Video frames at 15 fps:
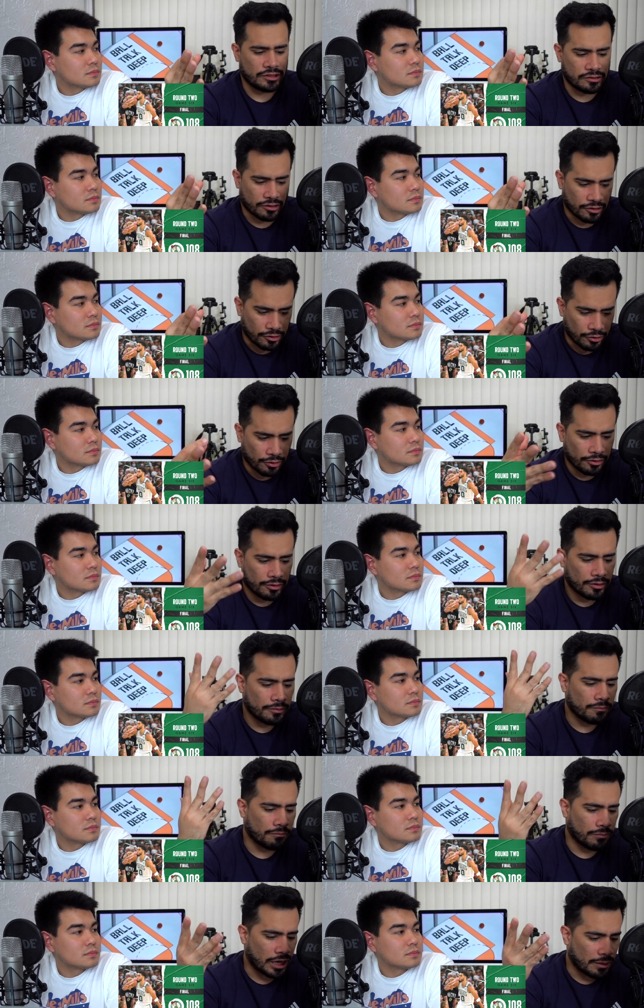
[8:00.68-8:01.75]
Speaker 1: Tucker,
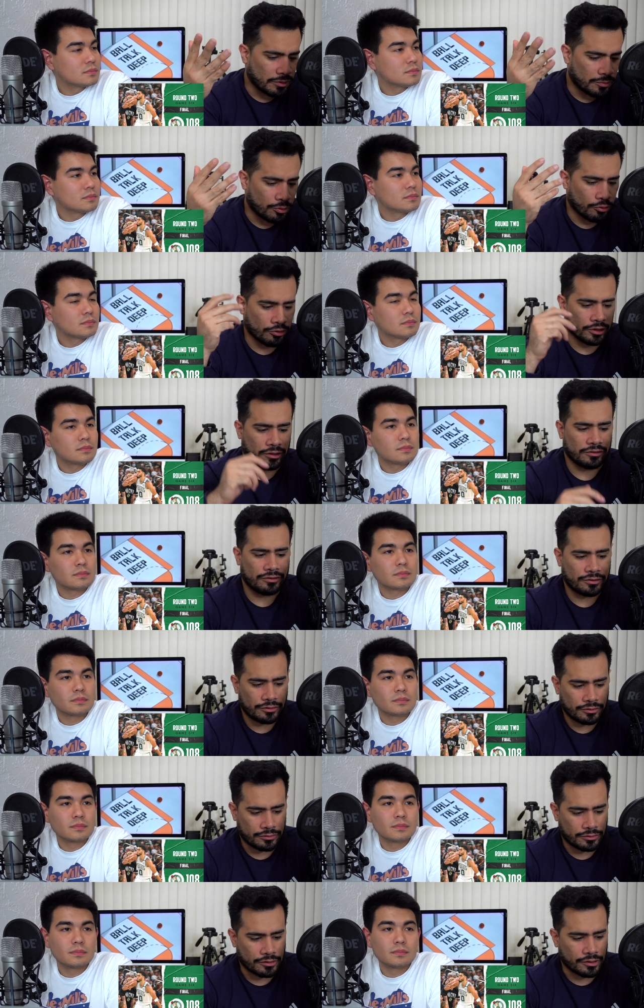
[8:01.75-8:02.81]
Bobby
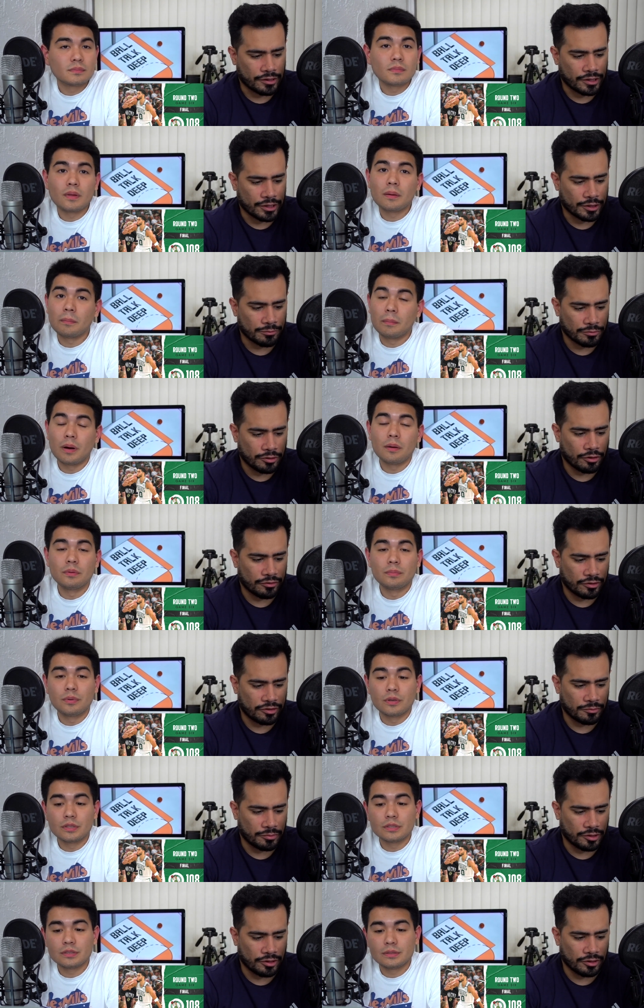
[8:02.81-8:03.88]
Portis. Um, Bobby those
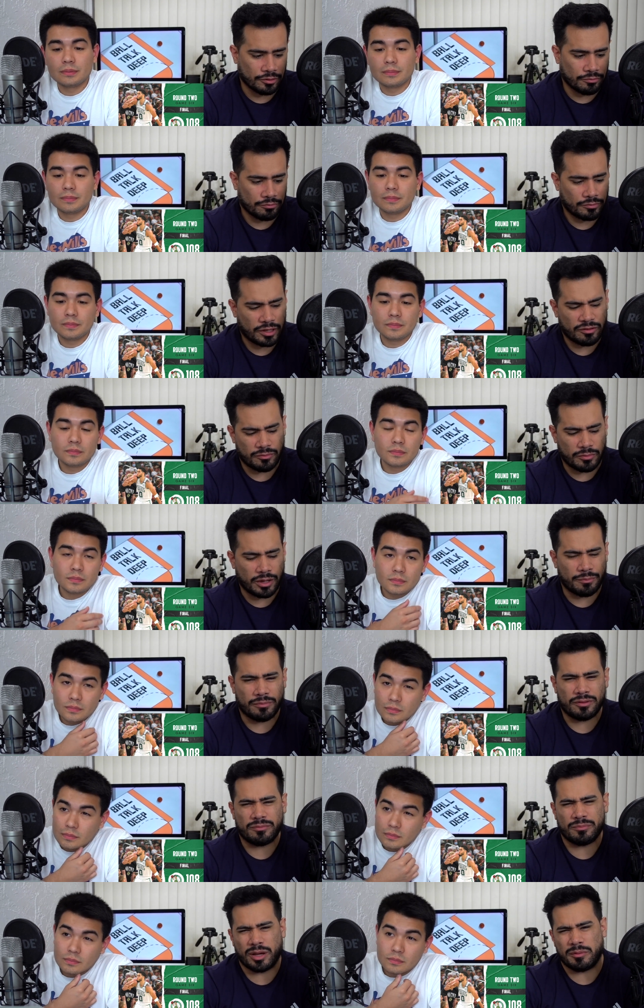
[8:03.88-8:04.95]
are some Portis. good. Even
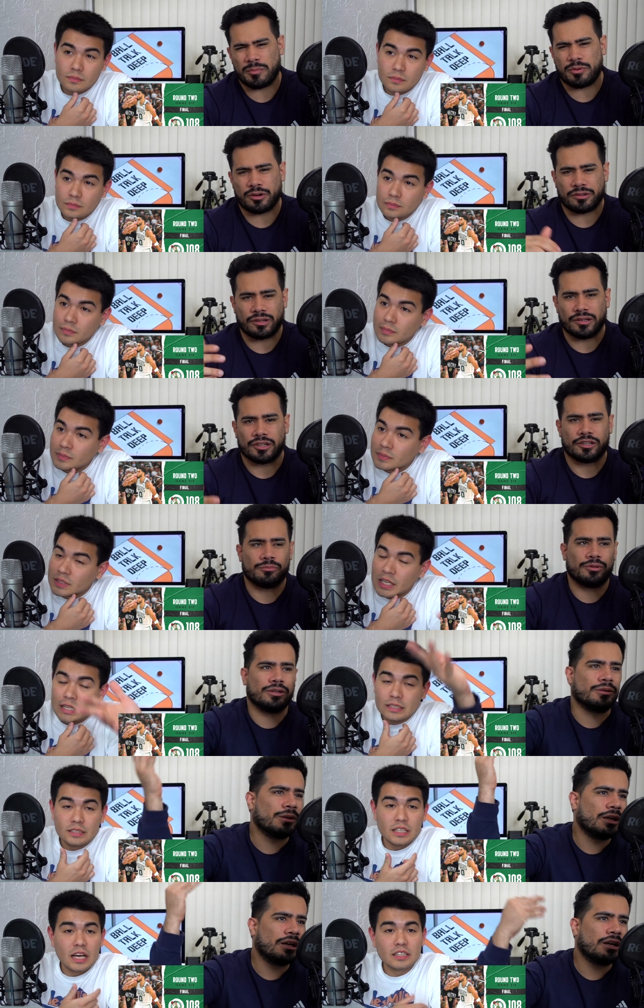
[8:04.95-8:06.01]
Bob, um, Bobby Portis a little
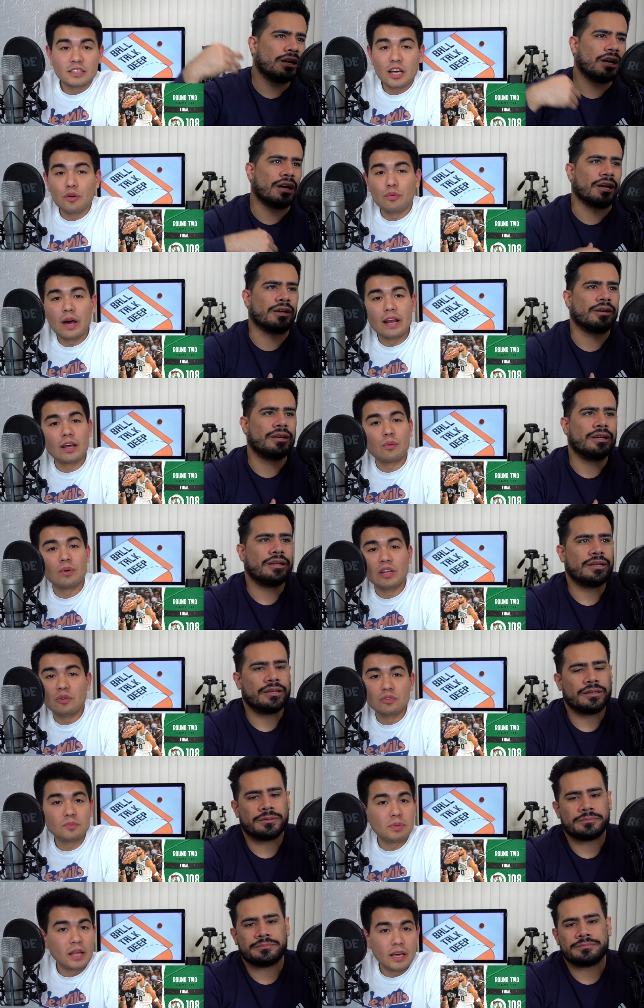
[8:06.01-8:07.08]
bit. J.J. Redick
Speaker 2: when
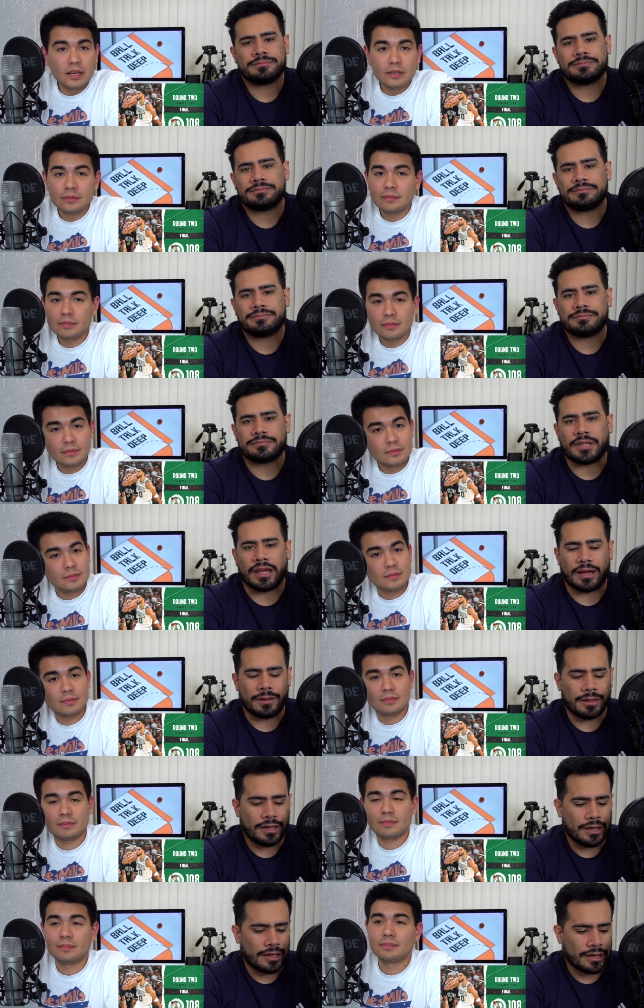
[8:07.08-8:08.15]
he was playing.
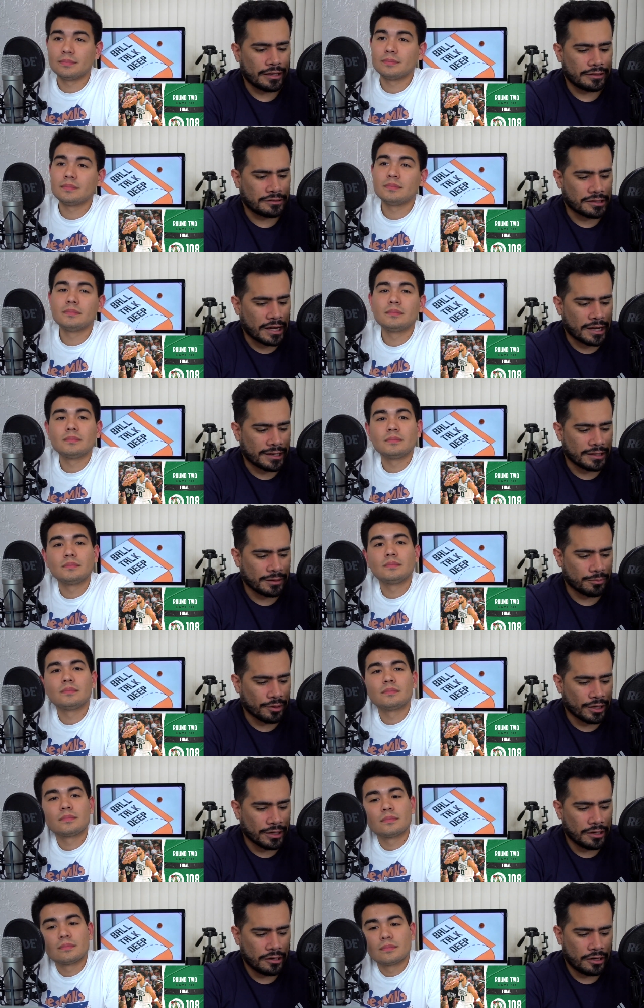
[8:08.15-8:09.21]
Speaker 1: Yeah. Exactly.
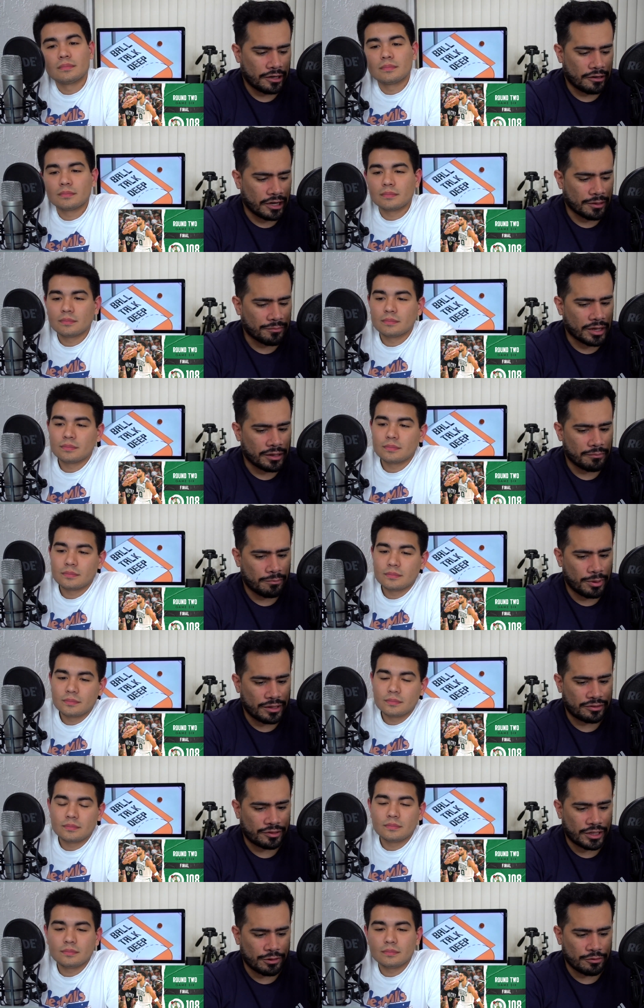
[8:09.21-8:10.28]
But all right, man.
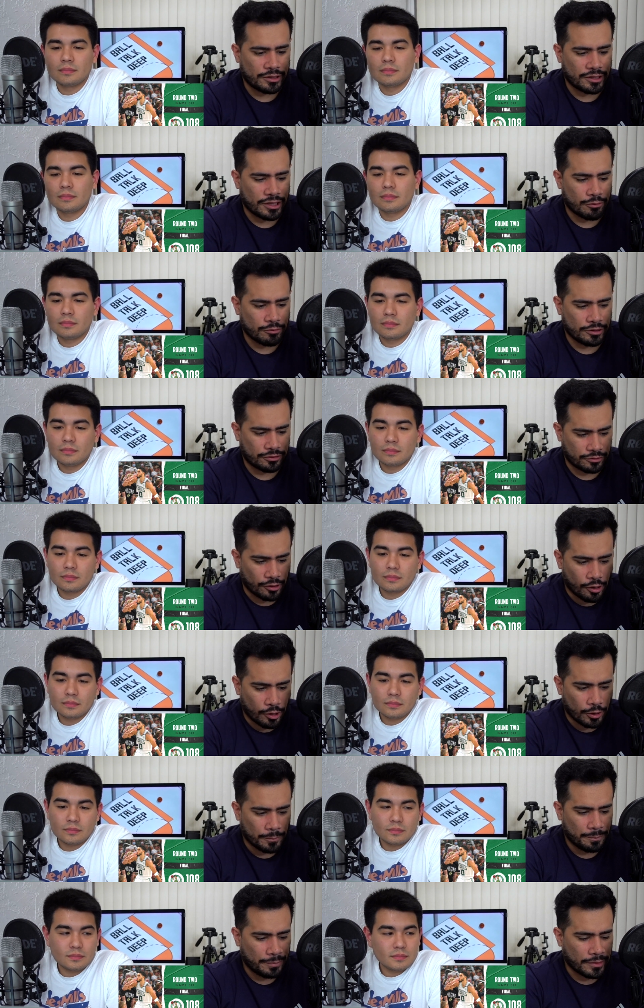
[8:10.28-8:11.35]
Based on everything that we
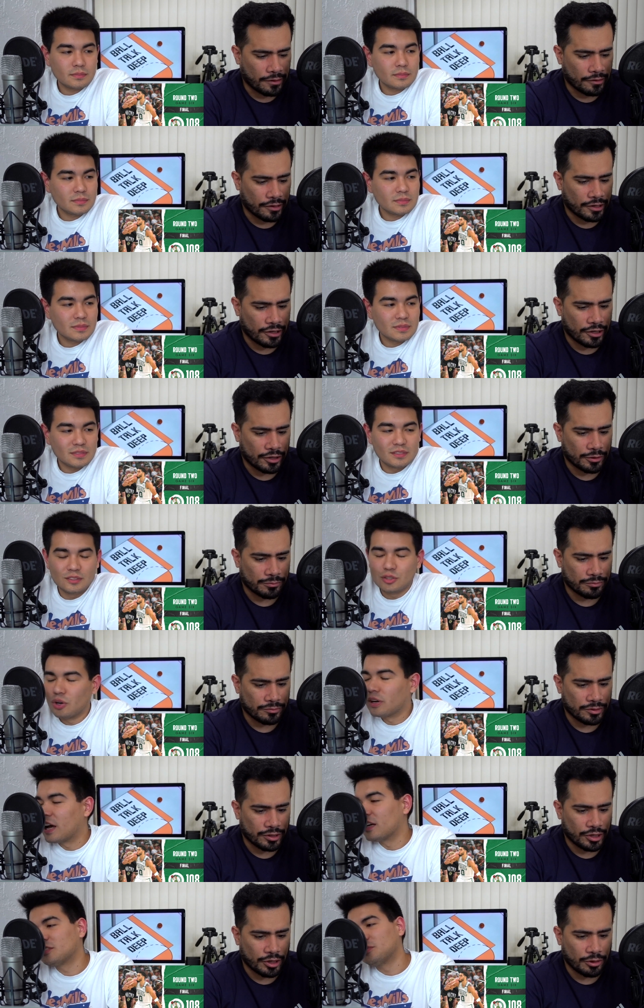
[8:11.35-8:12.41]
saw, um,
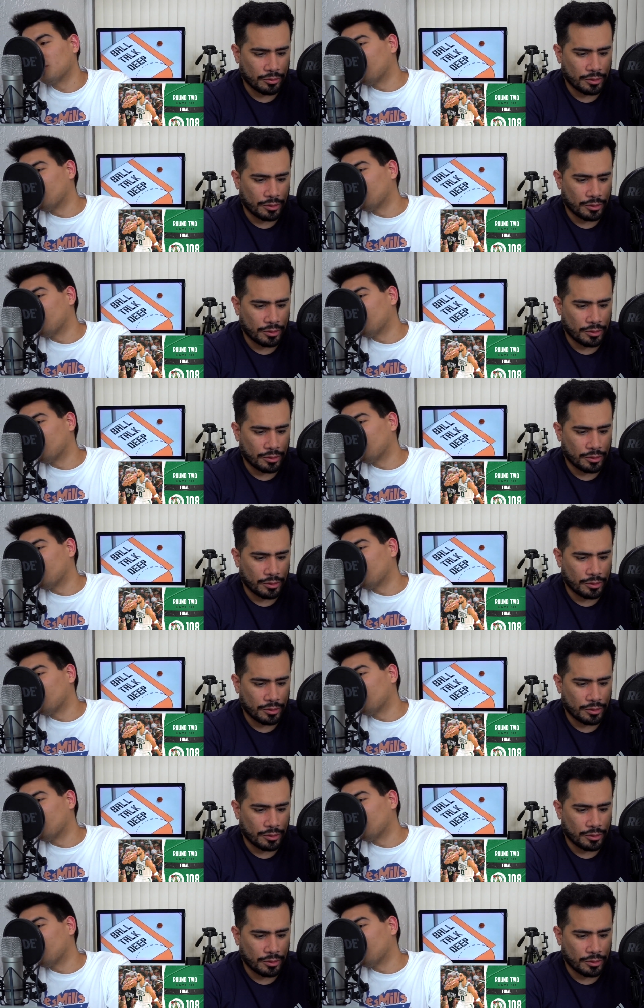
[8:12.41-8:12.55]
don't ask know.